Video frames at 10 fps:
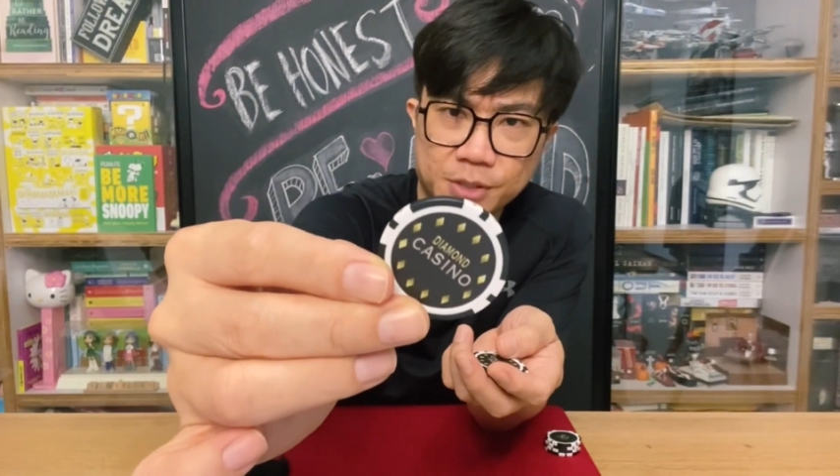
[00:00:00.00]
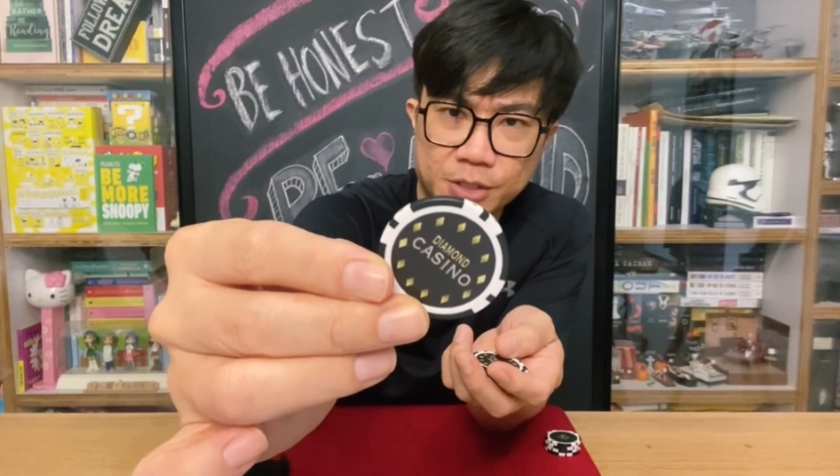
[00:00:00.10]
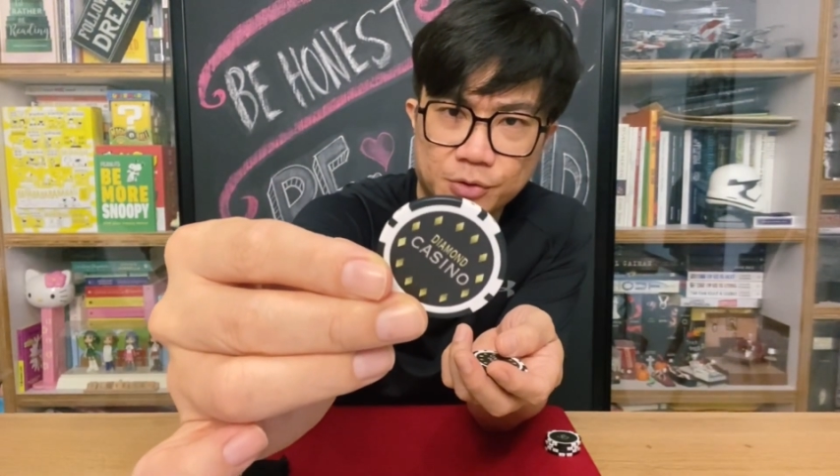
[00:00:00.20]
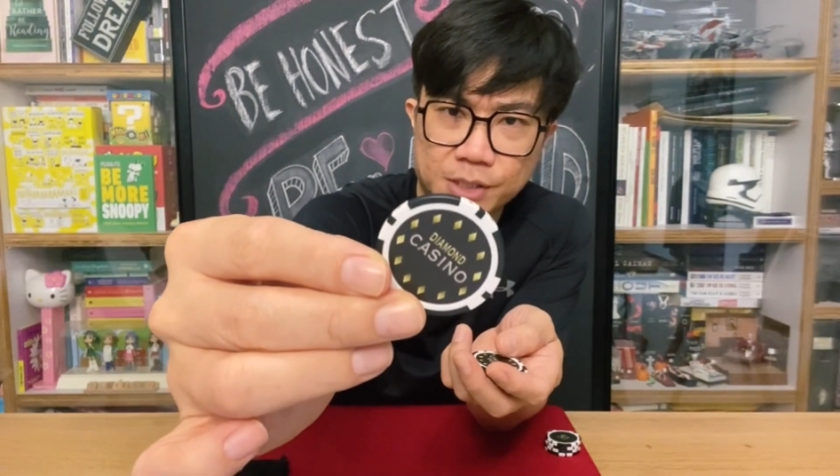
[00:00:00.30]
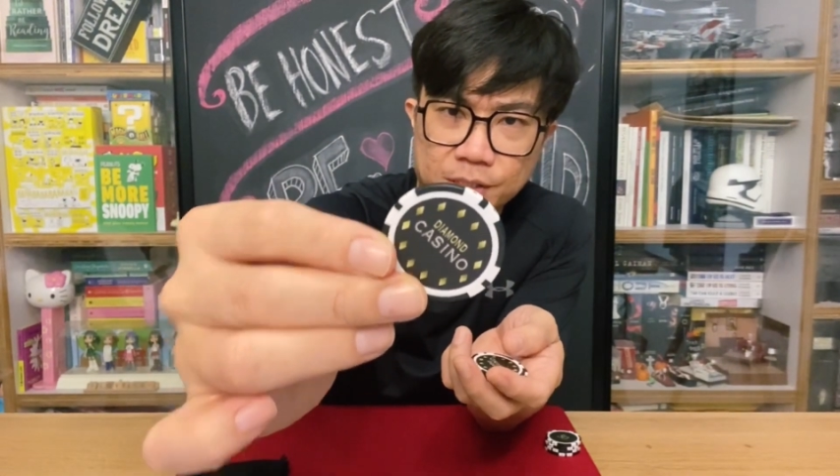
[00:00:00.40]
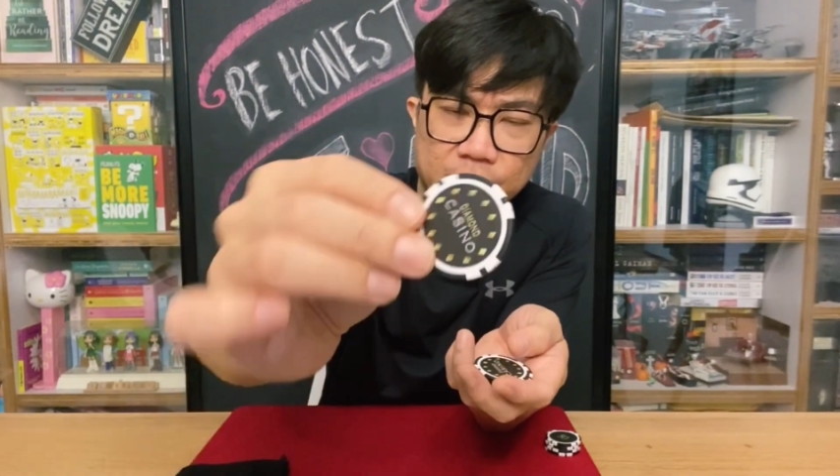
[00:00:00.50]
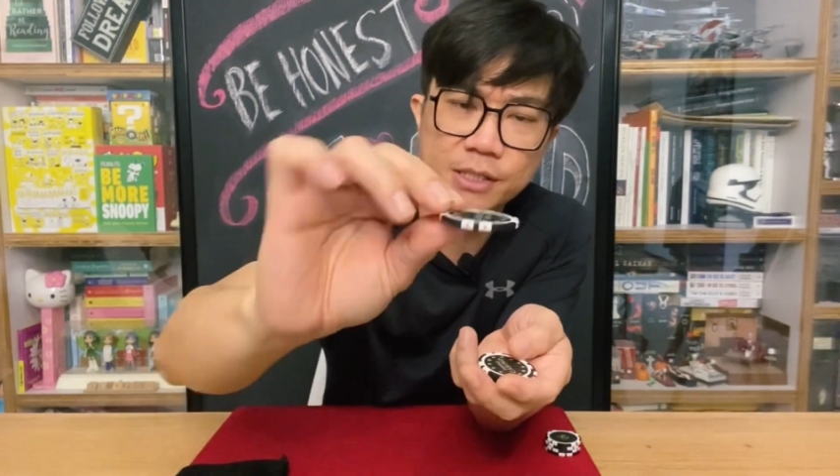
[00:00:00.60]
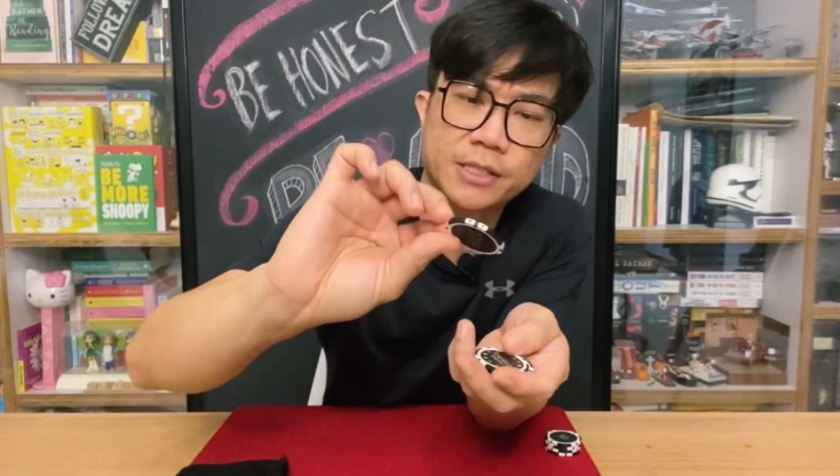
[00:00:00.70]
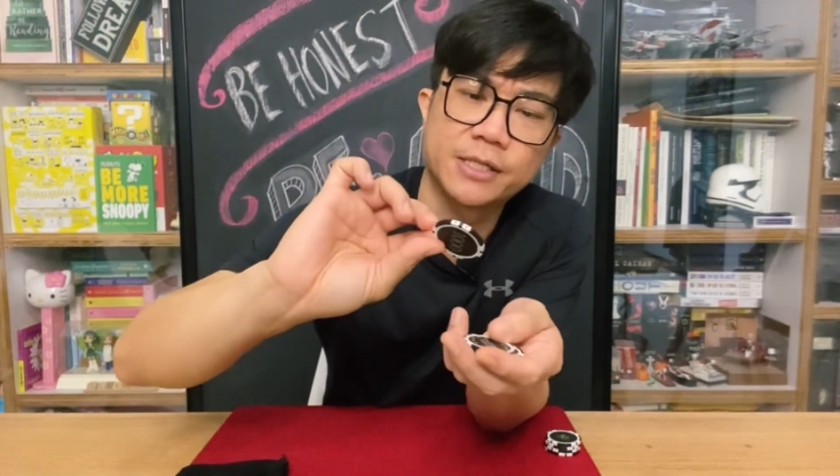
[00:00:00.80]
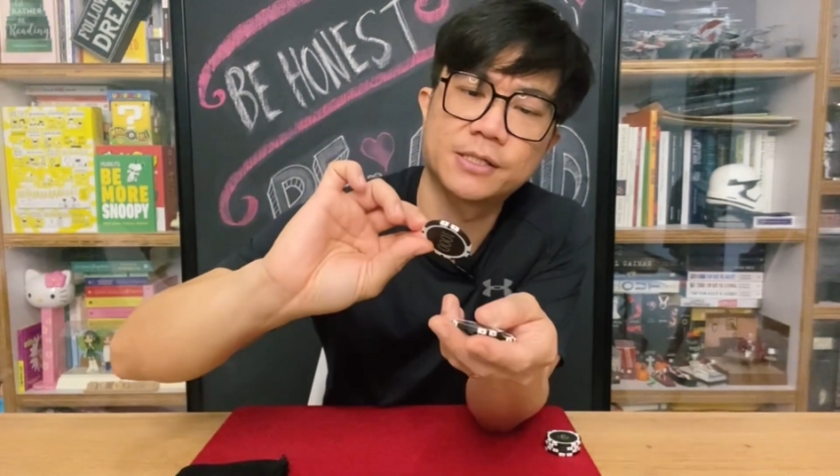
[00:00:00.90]
As you can see, it
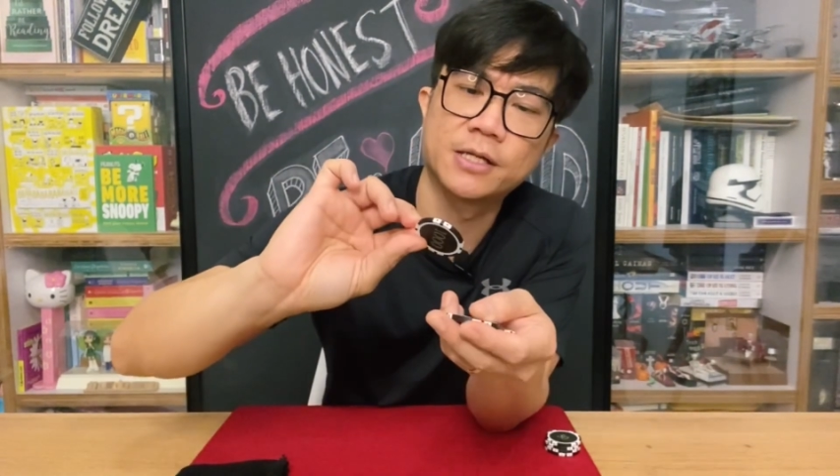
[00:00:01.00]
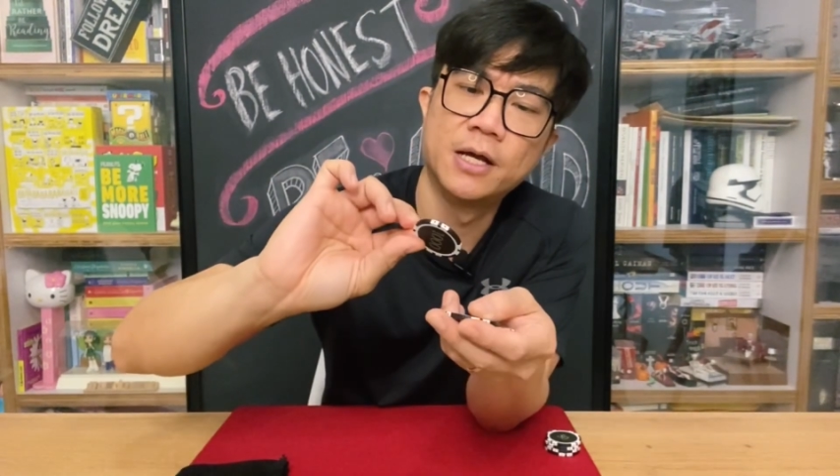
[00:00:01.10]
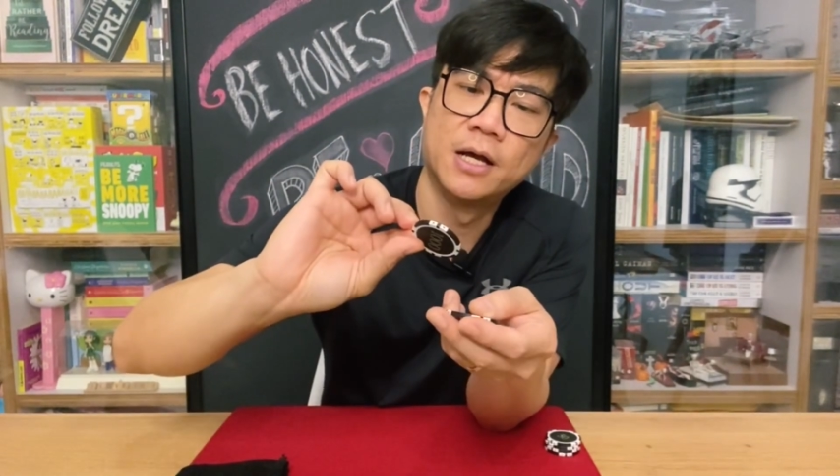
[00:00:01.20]
says